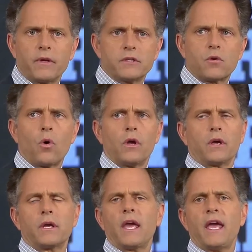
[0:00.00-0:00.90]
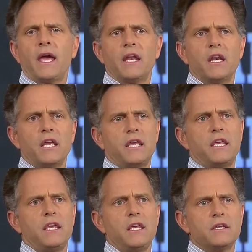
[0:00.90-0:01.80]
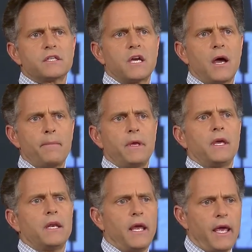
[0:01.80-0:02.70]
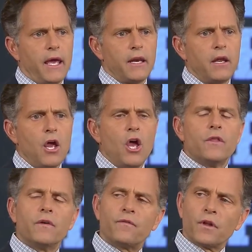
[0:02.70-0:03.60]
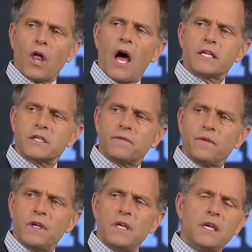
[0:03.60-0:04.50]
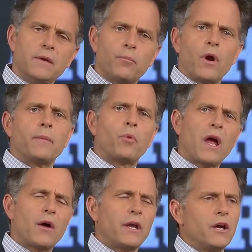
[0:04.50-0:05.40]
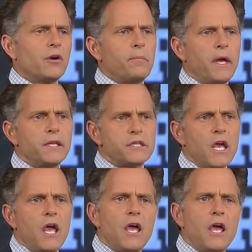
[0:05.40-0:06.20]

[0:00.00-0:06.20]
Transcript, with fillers: Van Scoyoc, and he has come in and the philosophy he and Brant Brown, Aaron Bates.